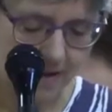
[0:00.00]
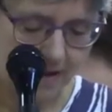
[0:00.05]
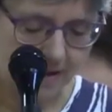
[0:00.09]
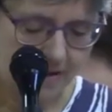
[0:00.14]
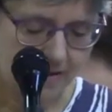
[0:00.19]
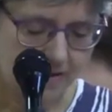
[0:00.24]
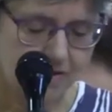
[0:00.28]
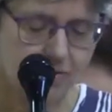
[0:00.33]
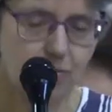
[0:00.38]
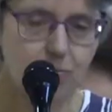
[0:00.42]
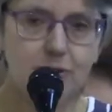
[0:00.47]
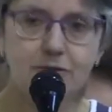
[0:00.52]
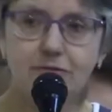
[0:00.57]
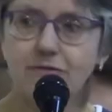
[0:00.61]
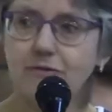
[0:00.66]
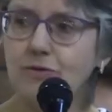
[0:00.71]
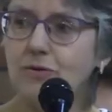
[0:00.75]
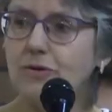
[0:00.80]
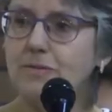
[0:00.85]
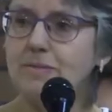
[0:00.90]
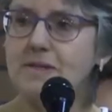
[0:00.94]
So we
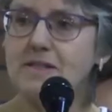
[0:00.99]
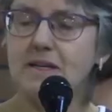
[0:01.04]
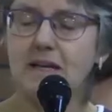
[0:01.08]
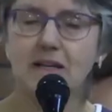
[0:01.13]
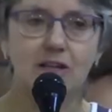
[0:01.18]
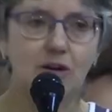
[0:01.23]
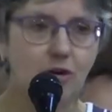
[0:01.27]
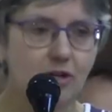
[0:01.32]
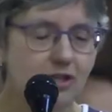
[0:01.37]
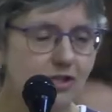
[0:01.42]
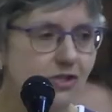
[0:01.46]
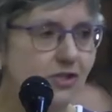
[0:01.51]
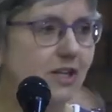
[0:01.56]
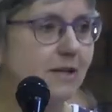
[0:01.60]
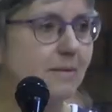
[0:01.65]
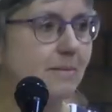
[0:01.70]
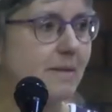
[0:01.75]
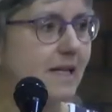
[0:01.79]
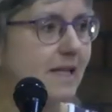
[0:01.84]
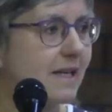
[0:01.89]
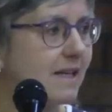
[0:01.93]
formed a larger
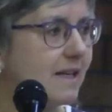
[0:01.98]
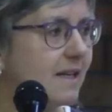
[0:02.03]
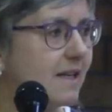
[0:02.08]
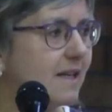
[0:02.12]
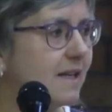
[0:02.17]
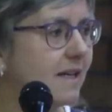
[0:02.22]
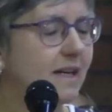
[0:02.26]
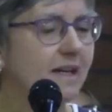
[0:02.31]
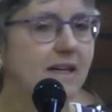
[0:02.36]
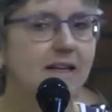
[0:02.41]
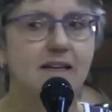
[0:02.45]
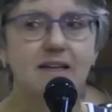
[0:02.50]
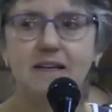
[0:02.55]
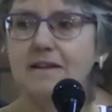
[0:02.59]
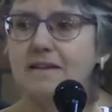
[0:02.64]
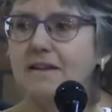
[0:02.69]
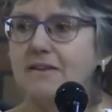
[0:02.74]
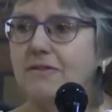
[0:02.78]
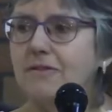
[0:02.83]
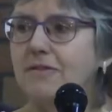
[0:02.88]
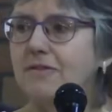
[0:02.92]
committee,
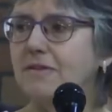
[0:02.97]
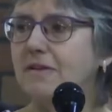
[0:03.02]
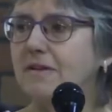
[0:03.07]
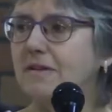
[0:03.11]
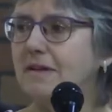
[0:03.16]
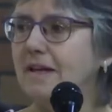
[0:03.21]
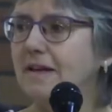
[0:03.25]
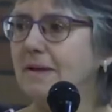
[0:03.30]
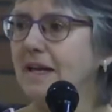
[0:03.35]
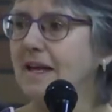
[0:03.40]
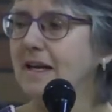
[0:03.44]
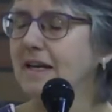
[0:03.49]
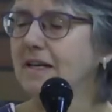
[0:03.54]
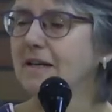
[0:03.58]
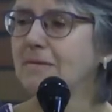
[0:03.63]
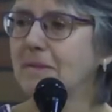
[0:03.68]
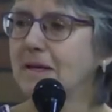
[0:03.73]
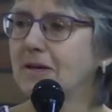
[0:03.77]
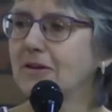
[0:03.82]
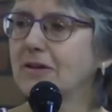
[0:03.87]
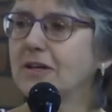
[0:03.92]
the Ken and
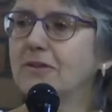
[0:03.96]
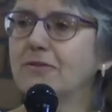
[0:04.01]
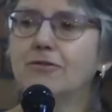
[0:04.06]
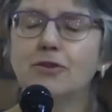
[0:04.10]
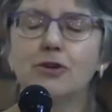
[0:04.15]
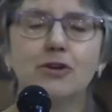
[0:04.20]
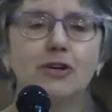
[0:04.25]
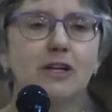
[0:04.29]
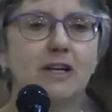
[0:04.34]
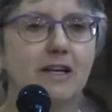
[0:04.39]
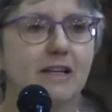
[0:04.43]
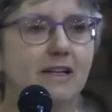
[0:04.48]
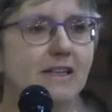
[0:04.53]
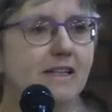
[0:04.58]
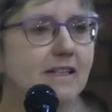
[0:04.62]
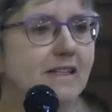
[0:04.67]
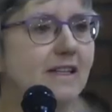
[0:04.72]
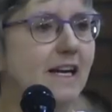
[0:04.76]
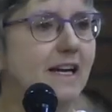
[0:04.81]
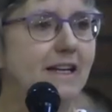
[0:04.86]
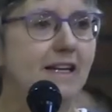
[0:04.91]
Mary Frook
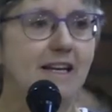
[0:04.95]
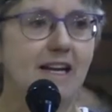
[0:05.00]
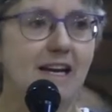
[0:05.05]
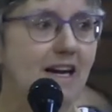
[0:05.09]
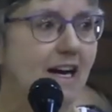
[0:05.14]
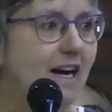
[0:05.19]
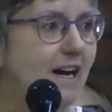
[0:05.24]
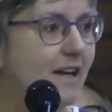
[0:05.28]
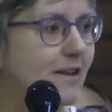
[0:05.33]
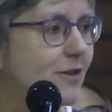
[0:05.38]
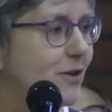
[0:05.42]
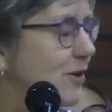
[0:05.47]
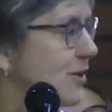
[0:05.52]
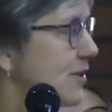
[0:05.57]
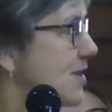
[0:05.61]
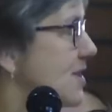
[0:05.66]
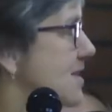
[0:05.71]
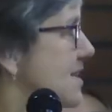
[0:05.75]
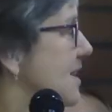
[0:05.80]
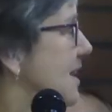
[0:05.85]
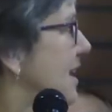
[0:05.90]
and others.